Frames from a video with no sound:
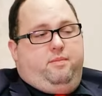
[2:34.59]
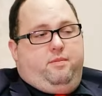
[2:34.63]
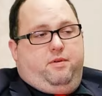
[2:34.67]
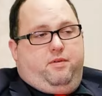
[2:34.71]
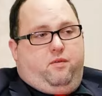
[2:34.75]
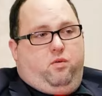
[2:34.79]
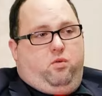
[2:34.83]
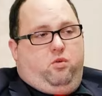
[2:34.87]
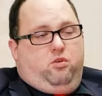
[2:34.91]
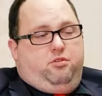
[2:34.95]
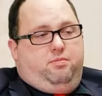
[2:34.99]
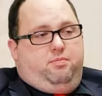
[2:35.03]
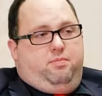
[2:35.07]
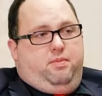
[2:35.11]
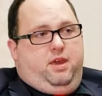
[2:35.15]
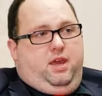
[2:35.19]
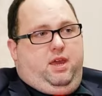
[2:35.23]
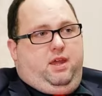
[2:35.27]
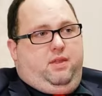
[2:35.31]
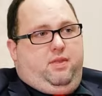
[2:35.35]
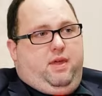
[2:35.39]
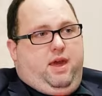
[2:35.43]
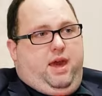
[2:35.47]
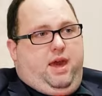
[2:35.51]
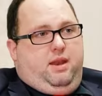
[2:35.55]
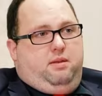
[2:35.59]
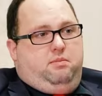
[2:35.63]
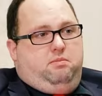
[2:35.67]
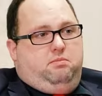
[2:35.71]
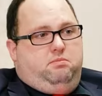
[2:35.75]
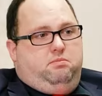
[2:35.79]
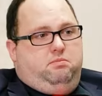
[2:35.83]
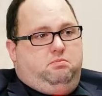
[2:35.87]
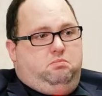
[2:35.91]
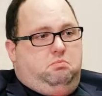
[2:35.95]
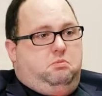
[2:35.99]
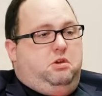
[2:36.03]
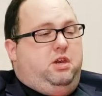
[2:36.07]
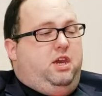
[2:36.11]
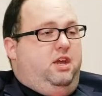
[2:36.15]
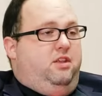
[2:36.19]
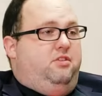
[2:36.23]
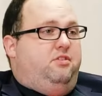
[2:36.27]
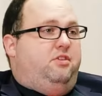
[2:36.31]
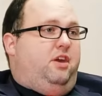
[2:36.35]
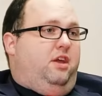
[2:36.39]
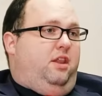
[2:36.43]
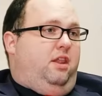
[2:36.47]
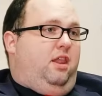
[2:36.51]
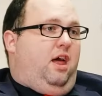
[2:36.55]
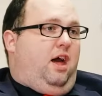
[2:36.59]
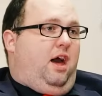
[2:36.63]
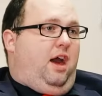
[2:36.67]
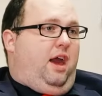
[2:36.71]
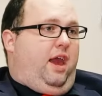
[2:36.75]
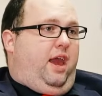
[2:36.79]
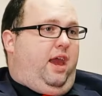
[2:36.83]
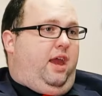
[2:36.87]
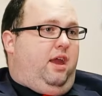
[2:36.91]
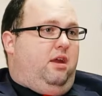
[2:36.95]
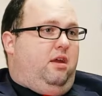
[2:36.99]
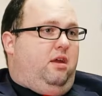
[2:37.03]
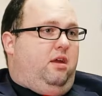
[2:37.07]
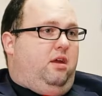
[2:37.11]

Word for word: of course, being that kids can lie.